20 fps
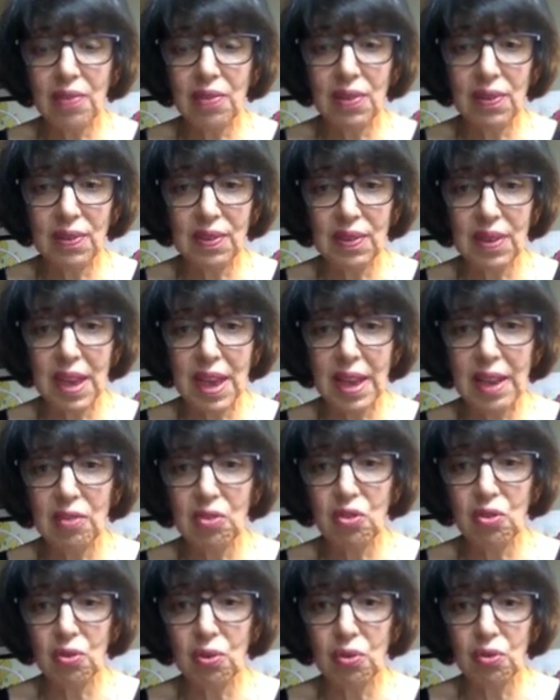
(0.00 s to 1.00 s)
to
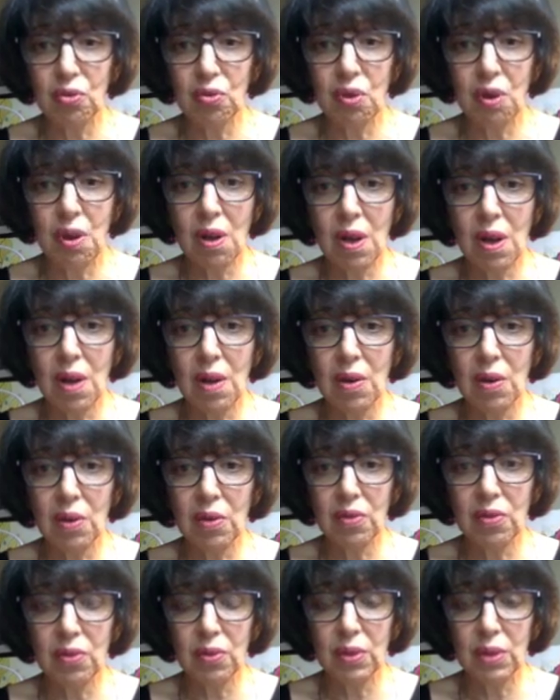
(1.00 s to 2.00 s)
sketch or draw or
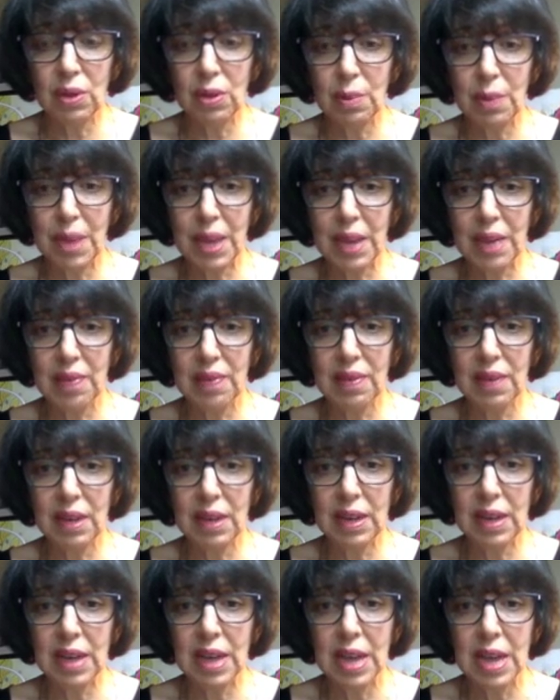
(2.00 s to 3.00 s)
do a little
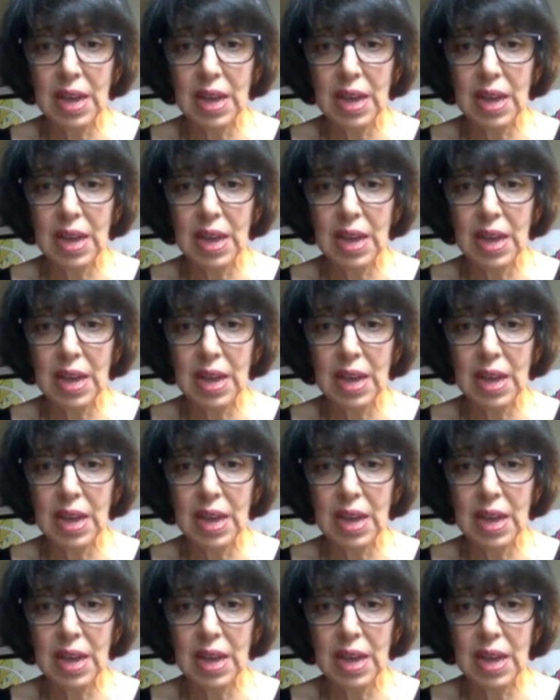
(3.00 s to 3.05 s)
painting,